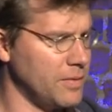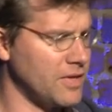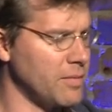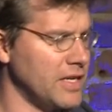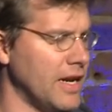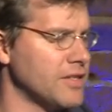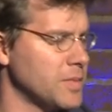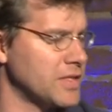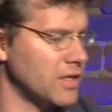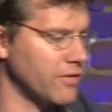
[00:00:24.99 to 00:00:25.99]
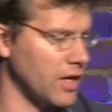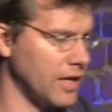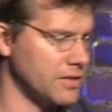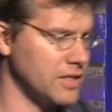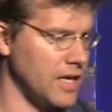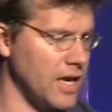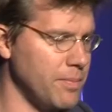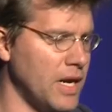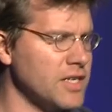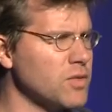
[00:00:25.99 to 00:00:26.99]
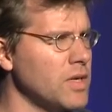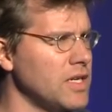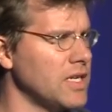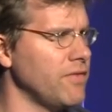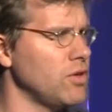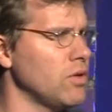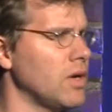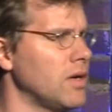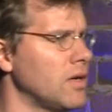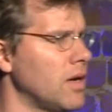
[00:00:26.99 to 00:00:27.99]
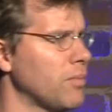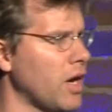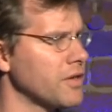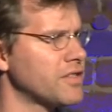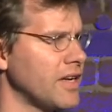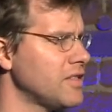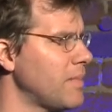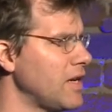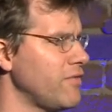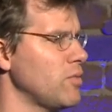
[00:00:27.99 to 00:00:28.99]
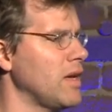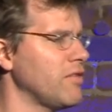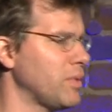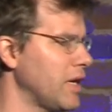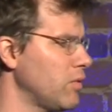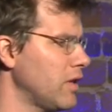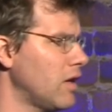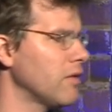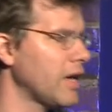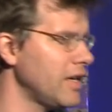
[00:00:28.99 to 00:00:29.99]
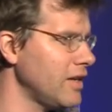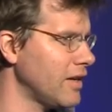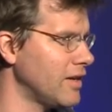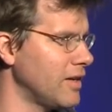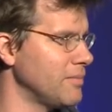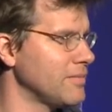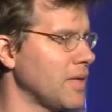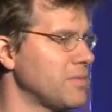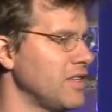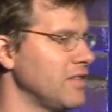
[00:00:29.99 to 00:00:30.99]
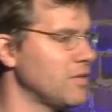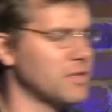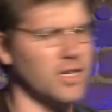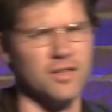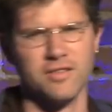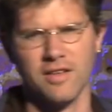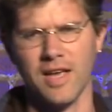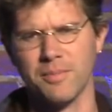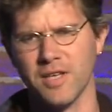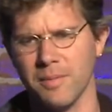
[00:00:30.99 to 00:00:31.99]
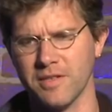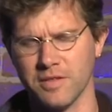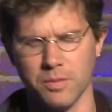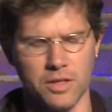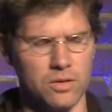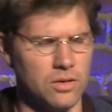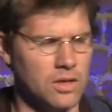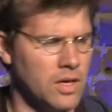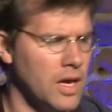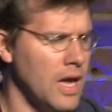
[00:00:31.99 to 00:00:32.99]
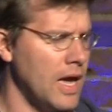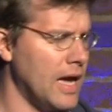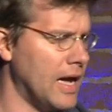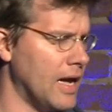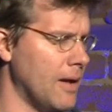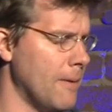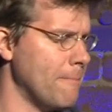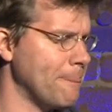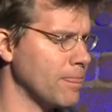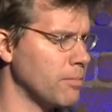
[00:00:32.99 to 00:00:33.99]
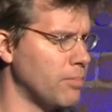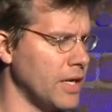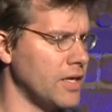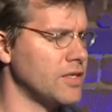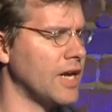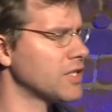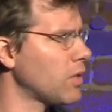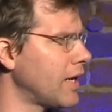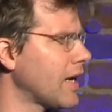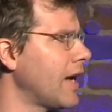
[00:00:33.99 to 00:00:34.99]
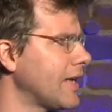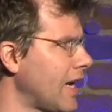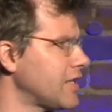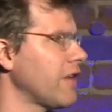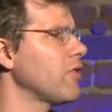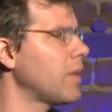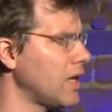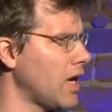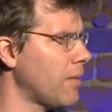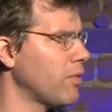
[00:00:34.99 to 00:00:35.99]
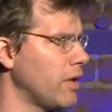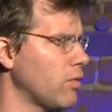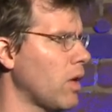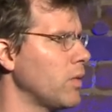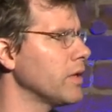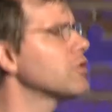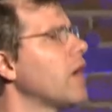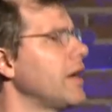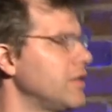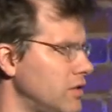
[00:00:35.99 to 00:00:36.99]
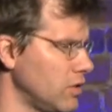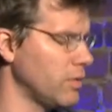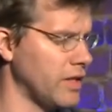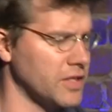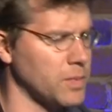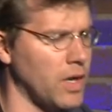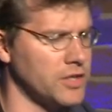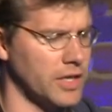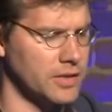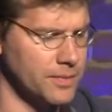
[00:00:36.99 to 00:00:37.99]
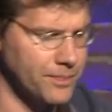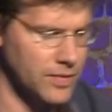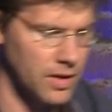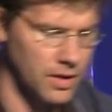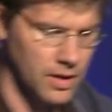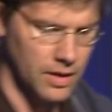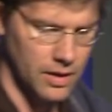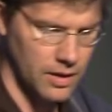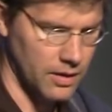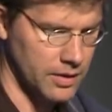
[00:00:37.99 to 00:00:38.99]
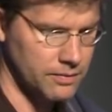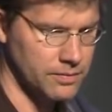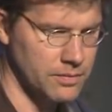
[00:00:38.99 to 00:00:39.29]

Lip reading: Some of the announcements that have gone out today, but I just wanted to give you a broader sense. Many of you may have played with it already. I'm seeing some stickers on laptops. That's pretty cool. But I just want to kind of catch everybody up with what we are trying to do with this project. All right.